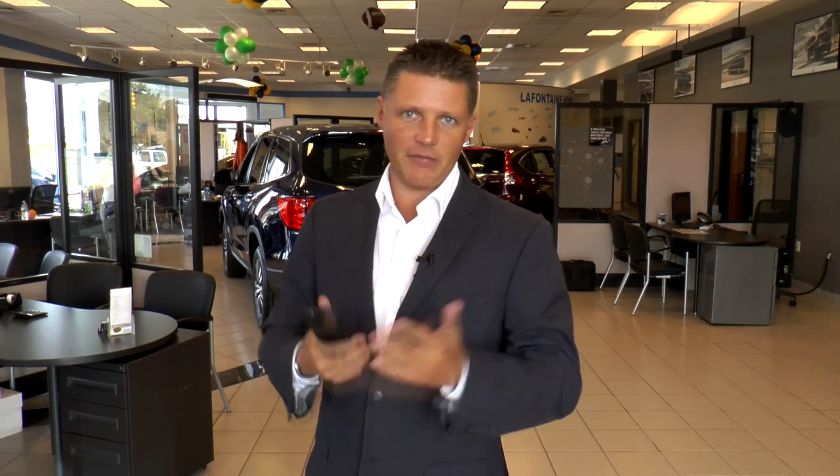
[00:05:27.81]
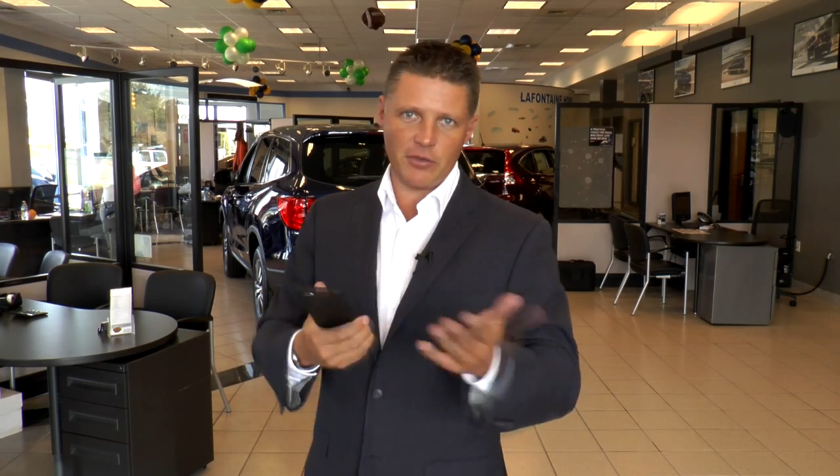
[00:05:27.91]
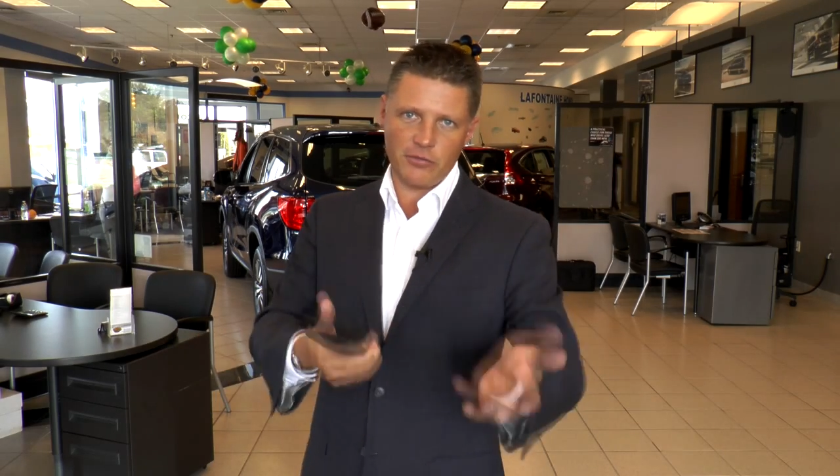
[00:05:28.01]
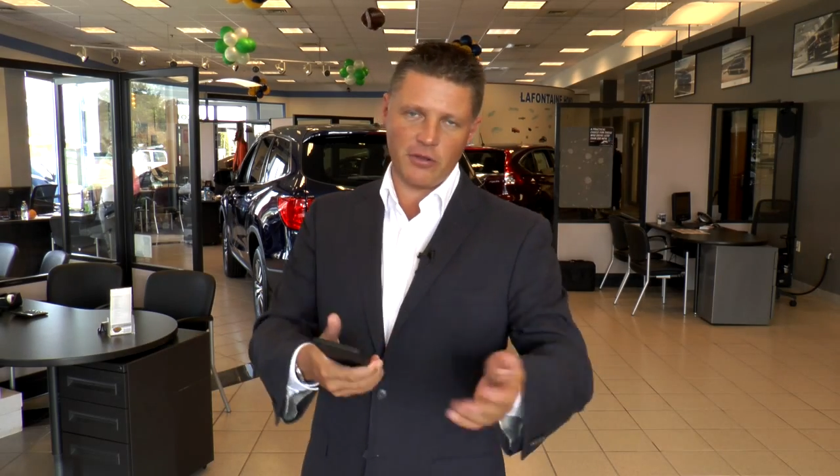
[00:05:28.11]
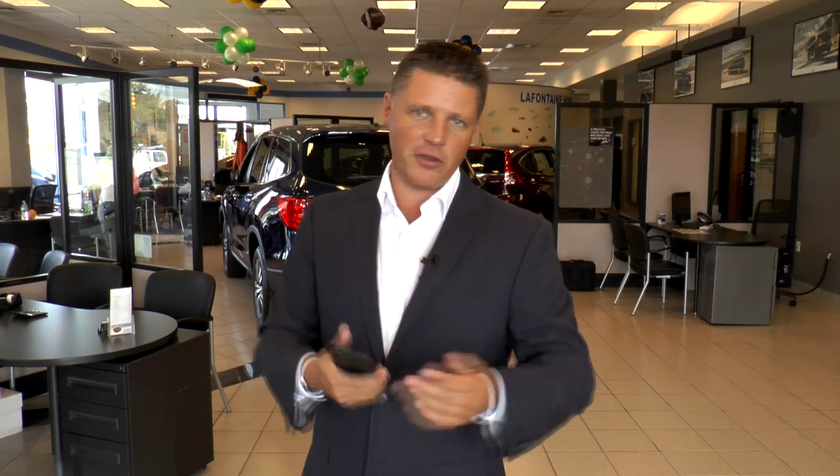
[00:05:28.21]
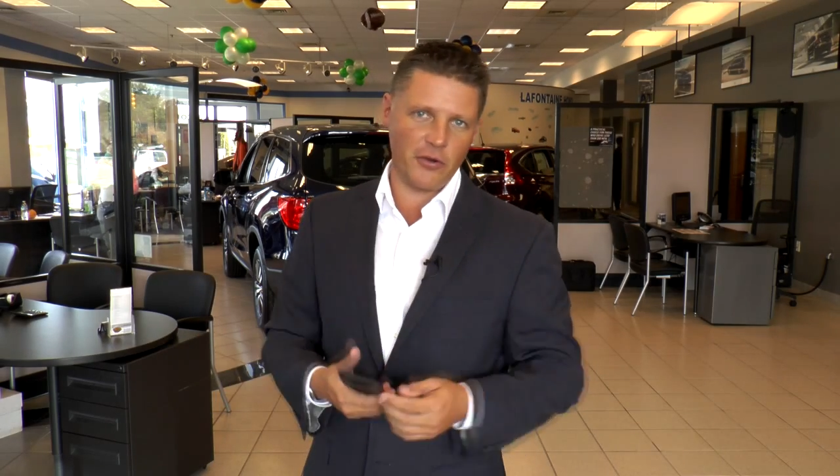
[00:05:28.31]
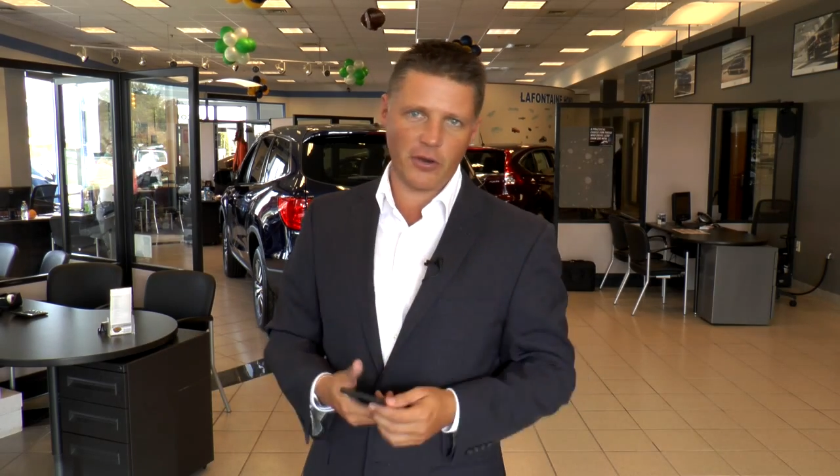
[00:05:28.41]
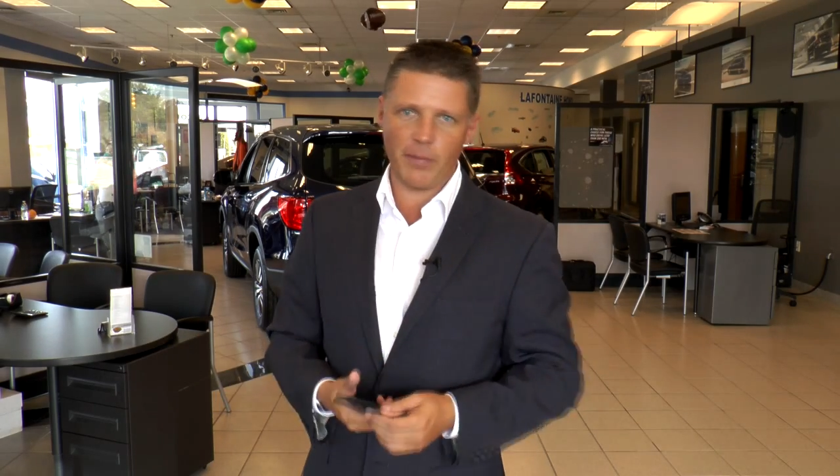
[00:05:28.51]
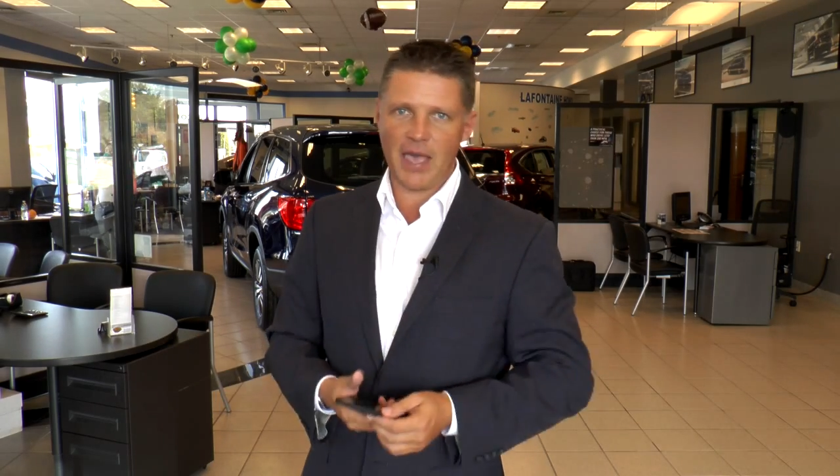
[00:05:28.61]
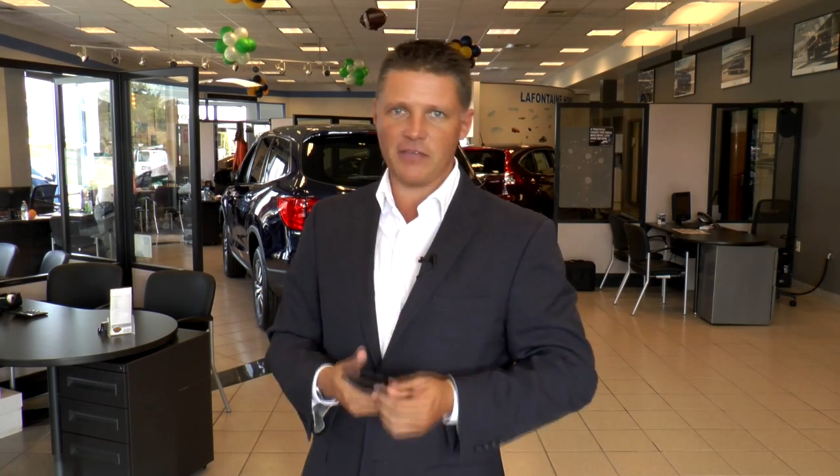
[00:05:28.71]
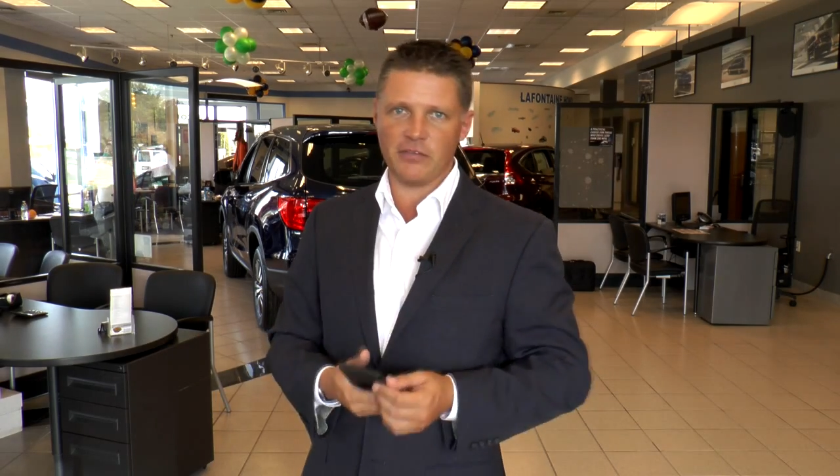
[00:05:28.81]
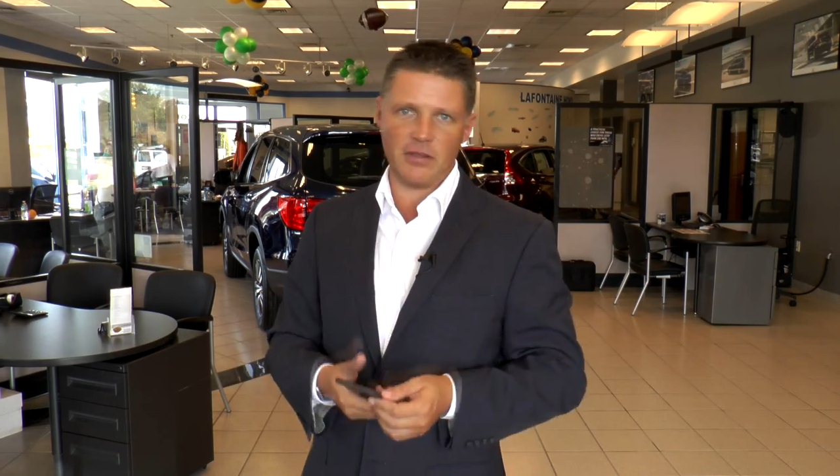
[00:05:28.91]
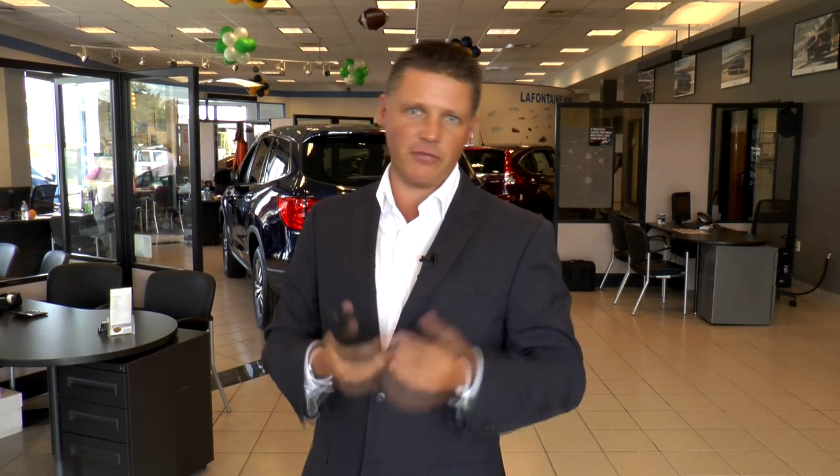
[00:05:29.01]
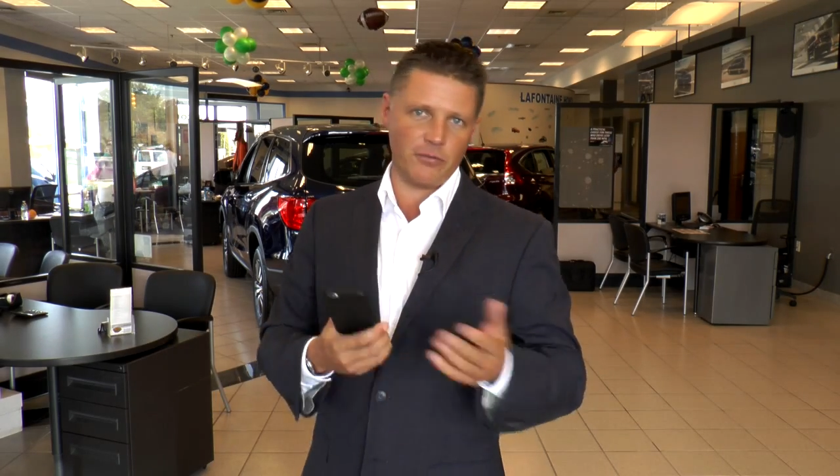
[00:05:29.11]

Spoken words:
I've used it in your capacity